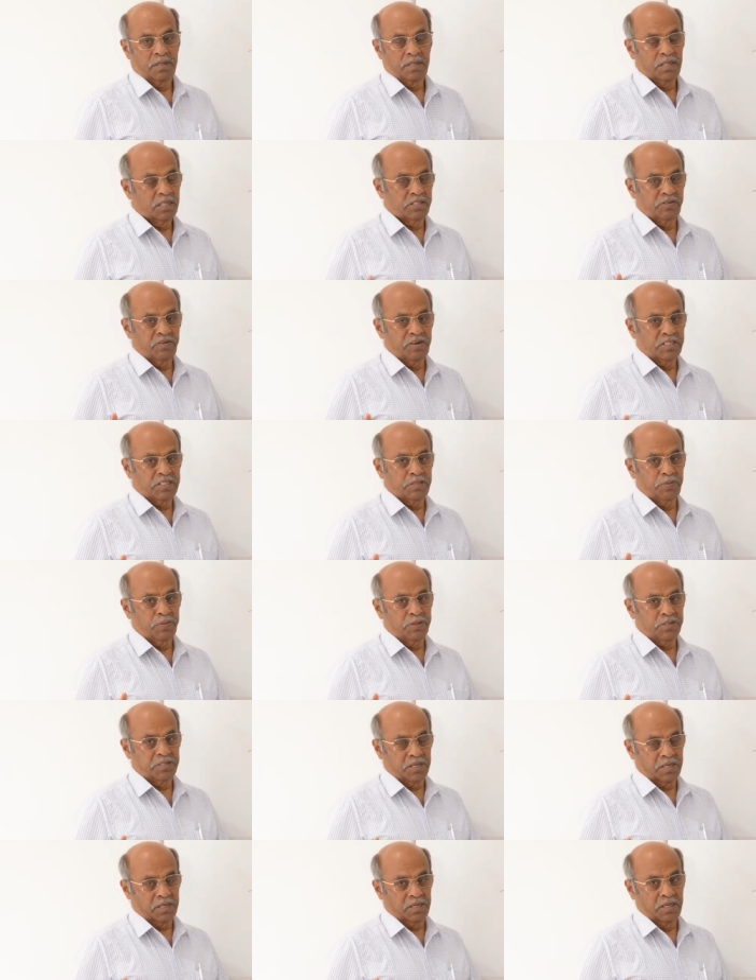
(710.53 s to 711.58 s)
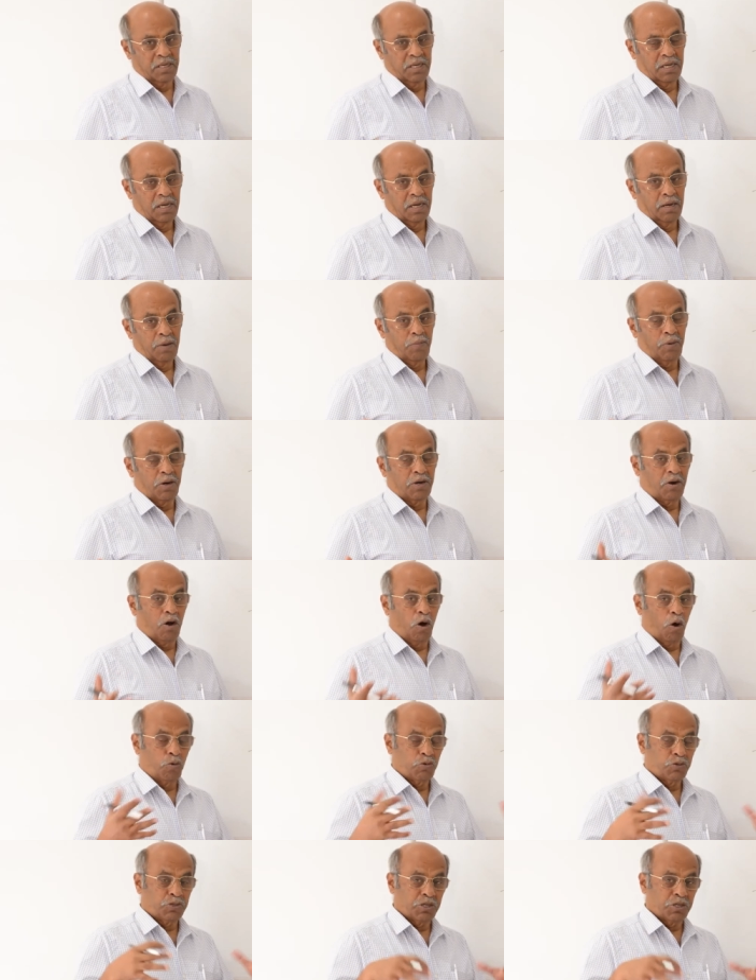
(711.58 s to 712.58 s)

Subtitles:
It's a very simple thing. But how